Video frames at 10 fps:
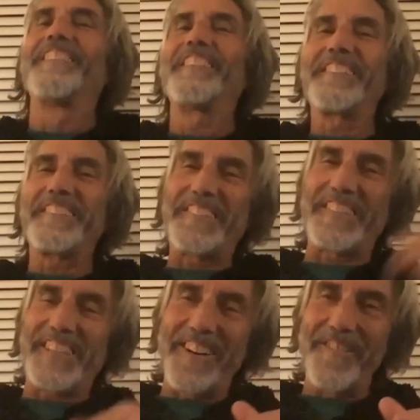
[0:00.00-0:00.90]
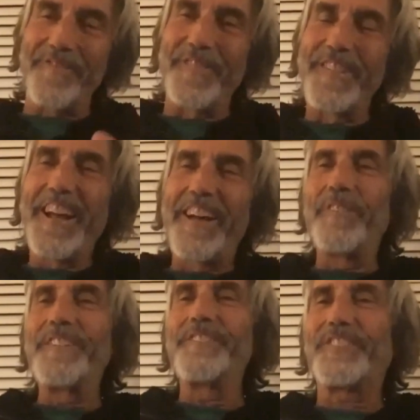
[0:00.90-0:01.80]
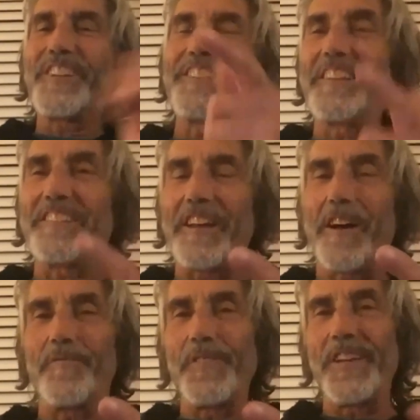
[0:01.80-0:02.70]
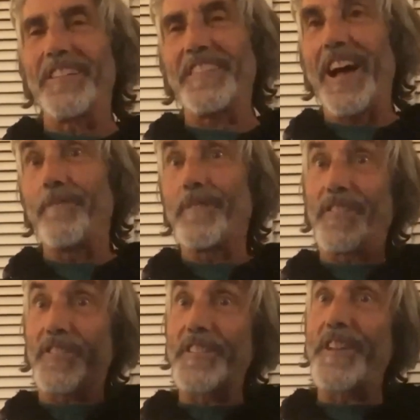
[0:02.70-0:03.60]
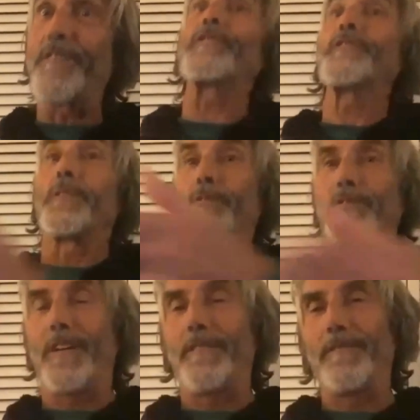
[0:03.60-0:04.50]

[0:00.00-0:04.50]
there's a self and when you see the selfing, it's obviously there is no self.